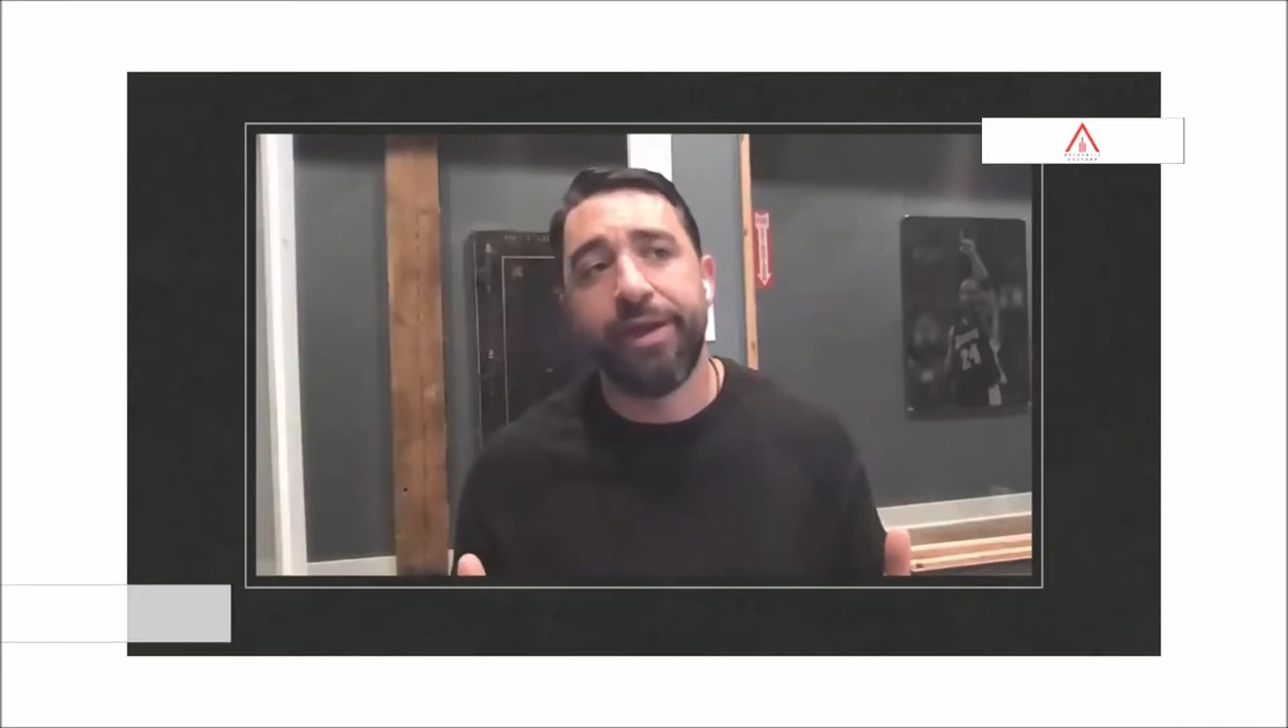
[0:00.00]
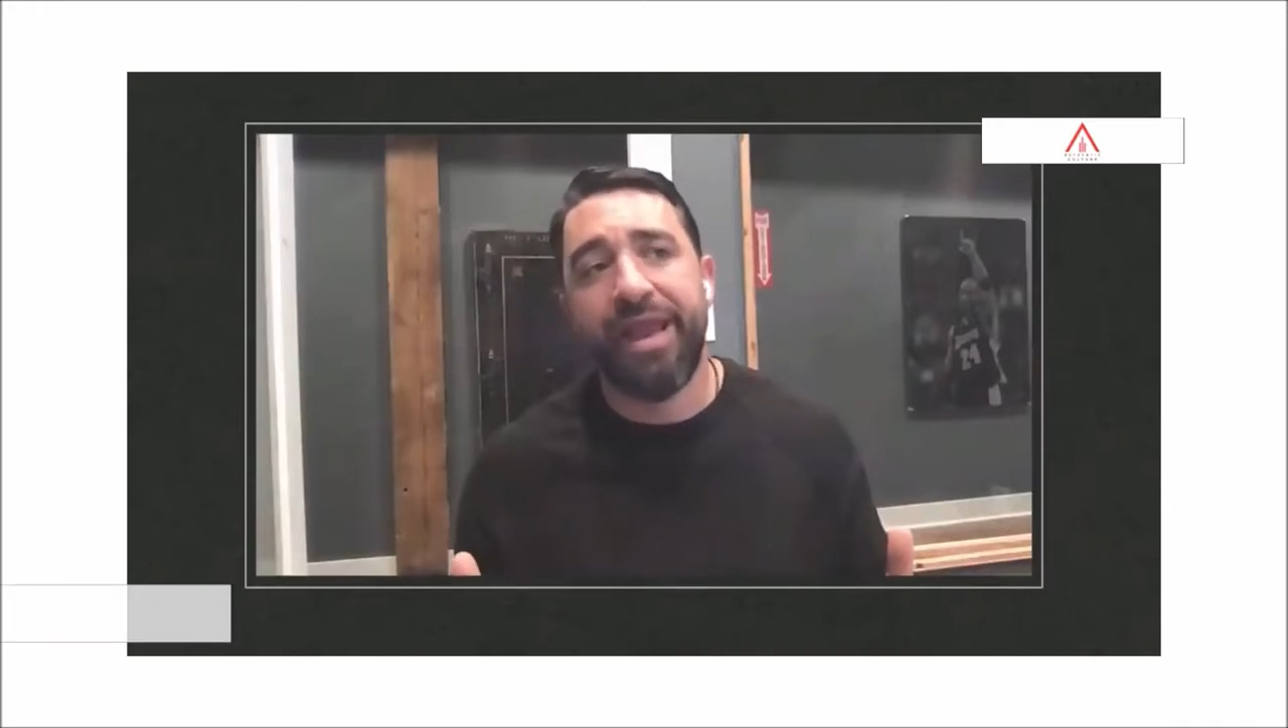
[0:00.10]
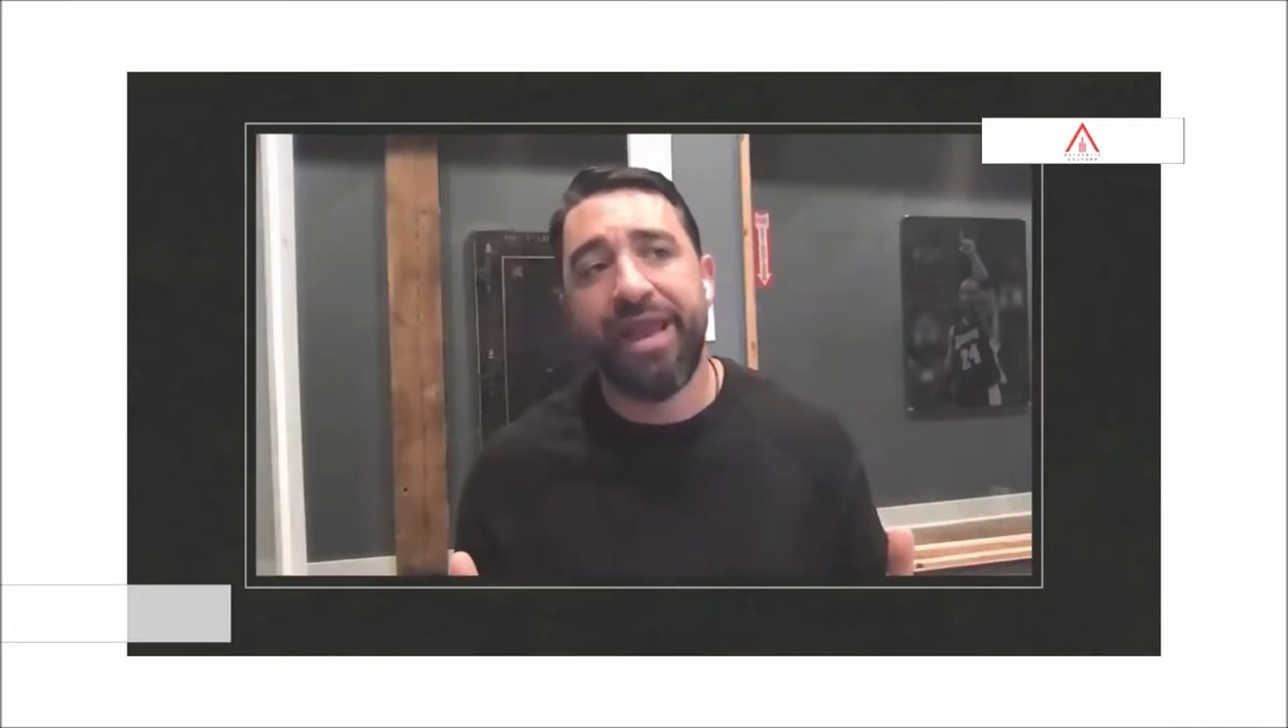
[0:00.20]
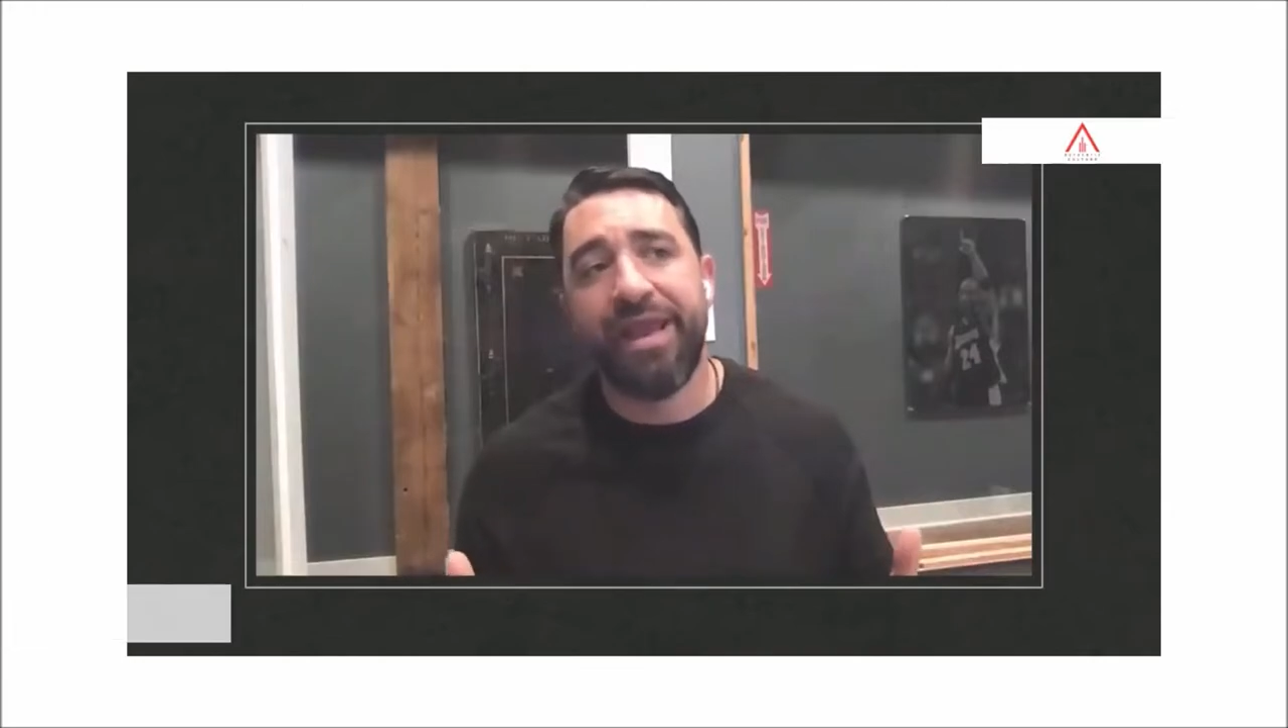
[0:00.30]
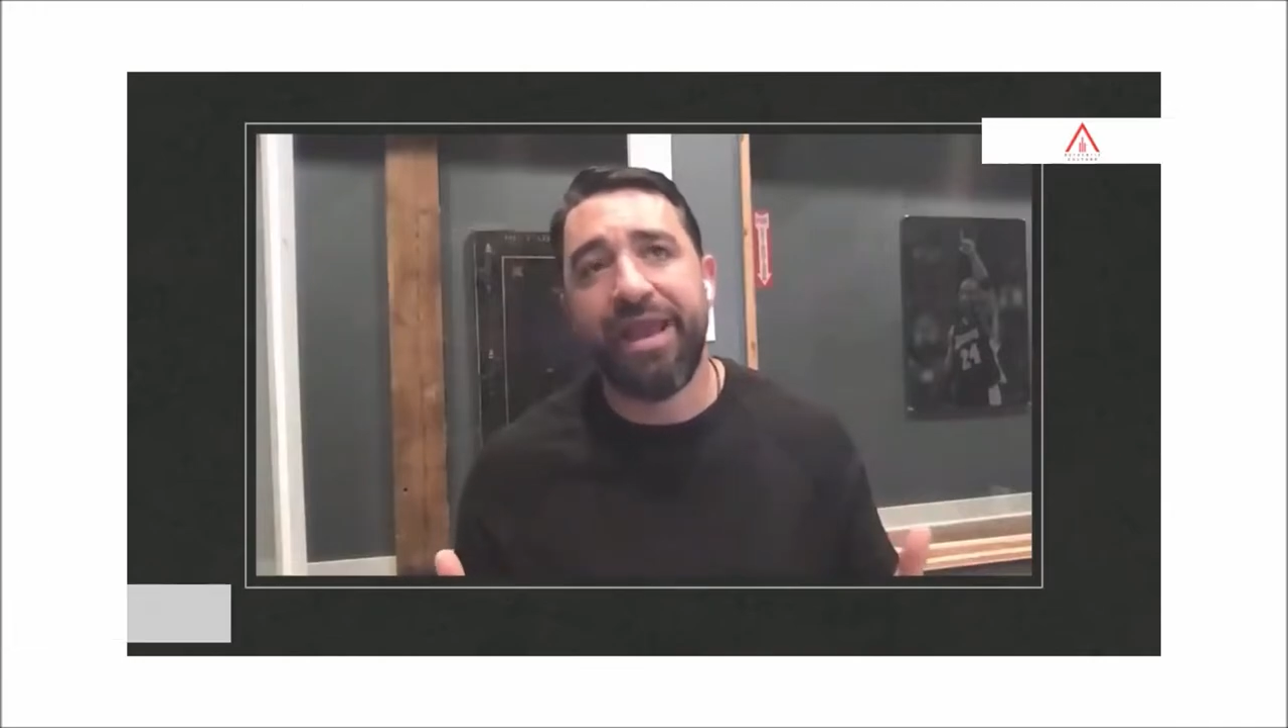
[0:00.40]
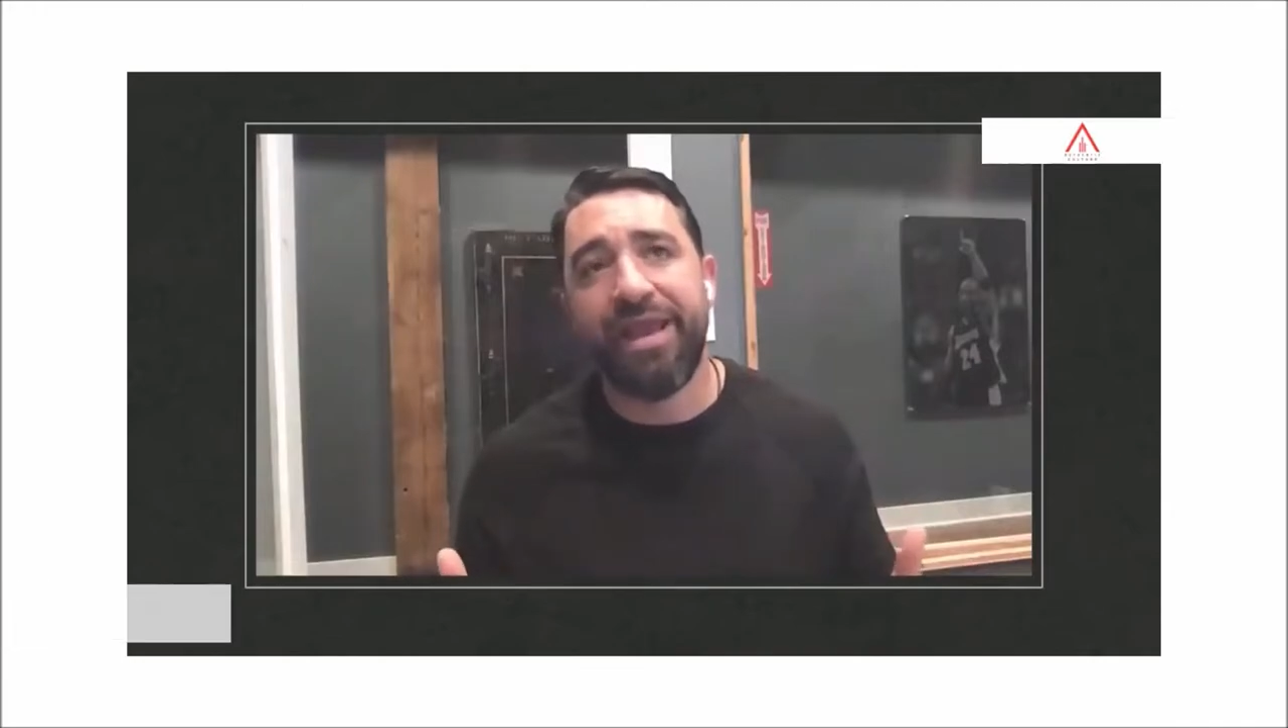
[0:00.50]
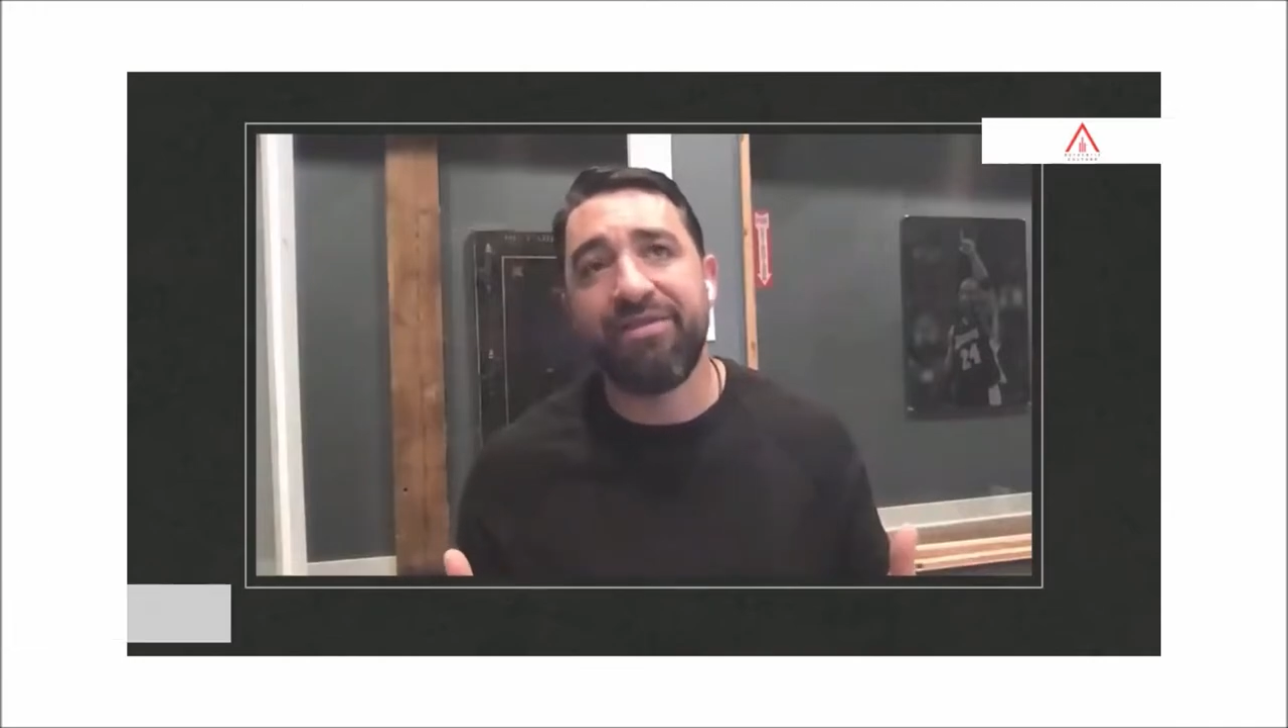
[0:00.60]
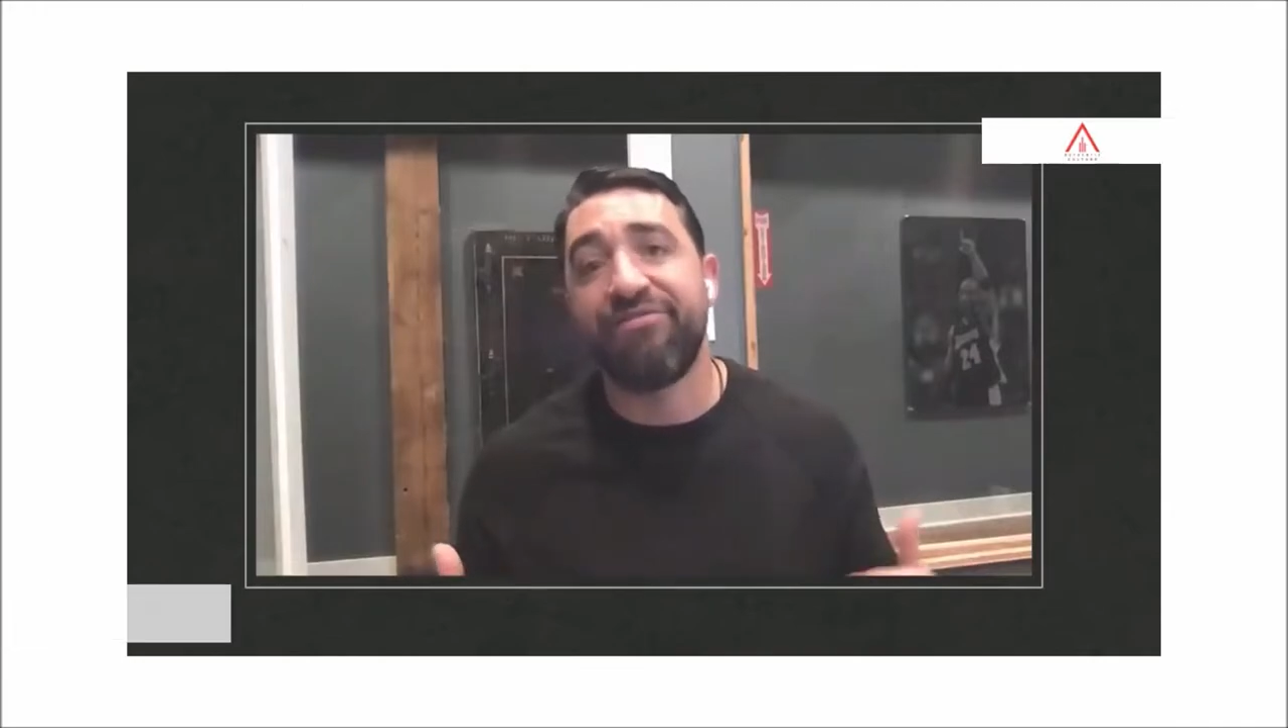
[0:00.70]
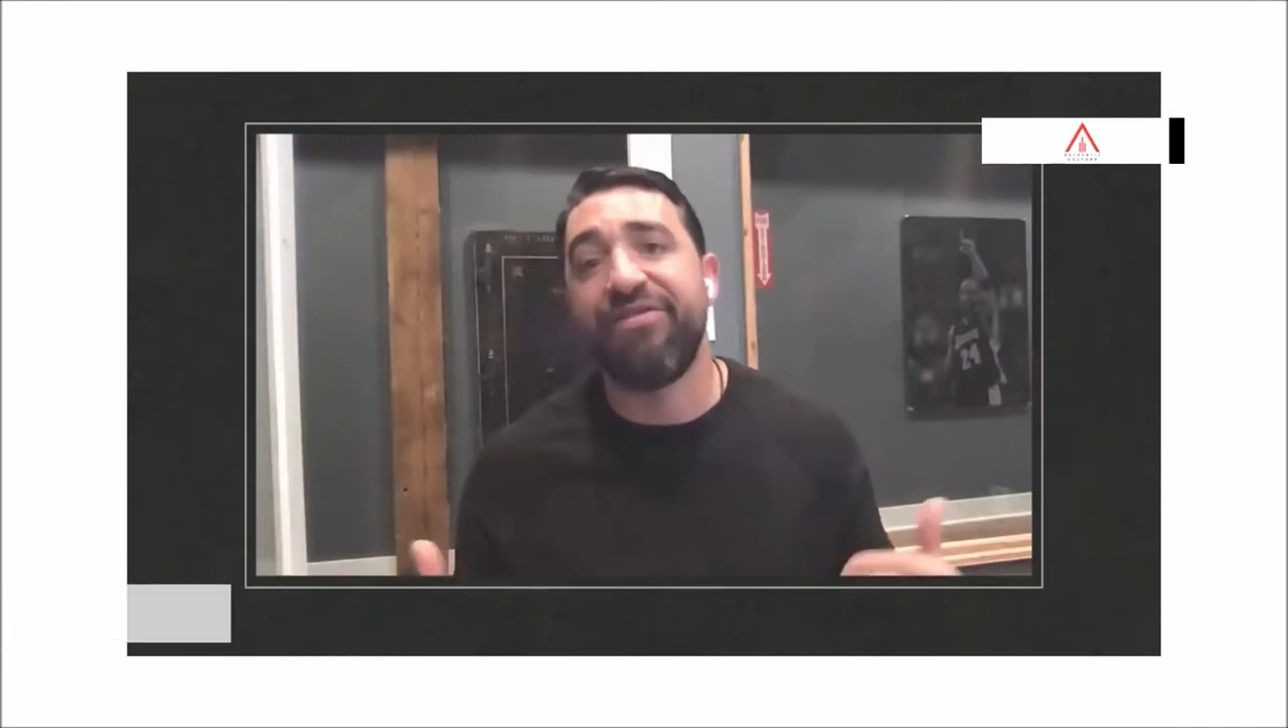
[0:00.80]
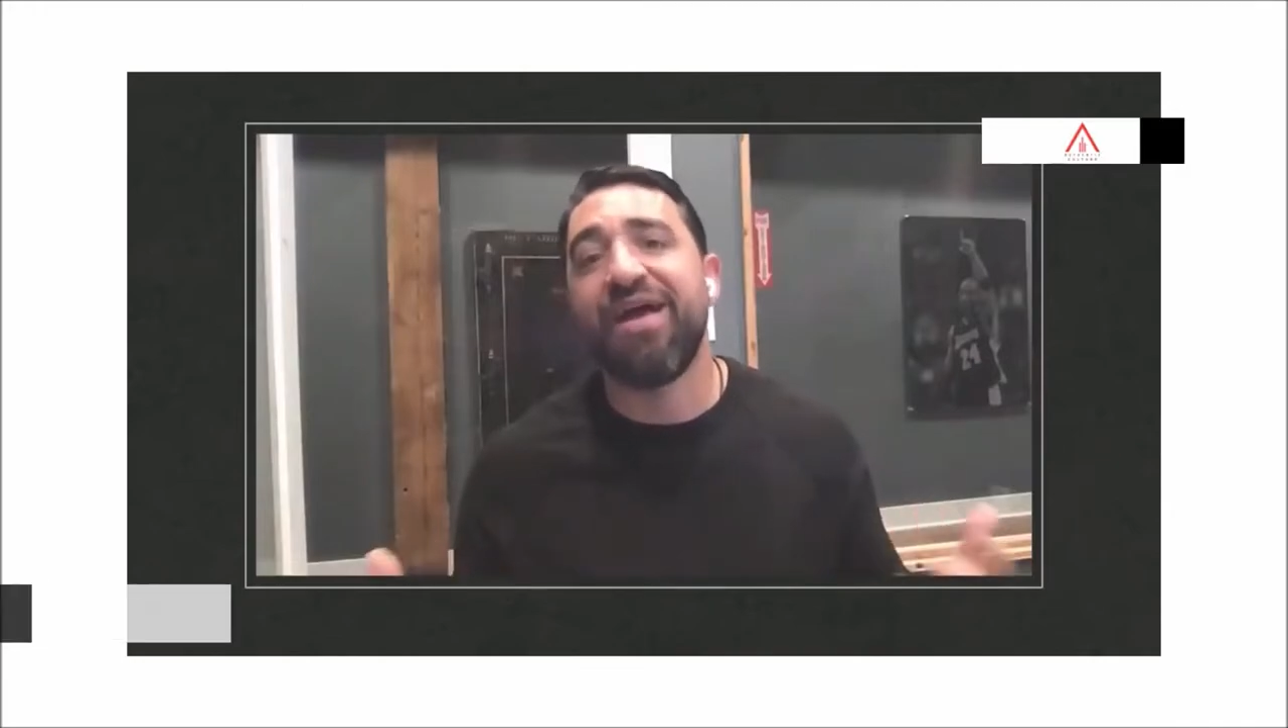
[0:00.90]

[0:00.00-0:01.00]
a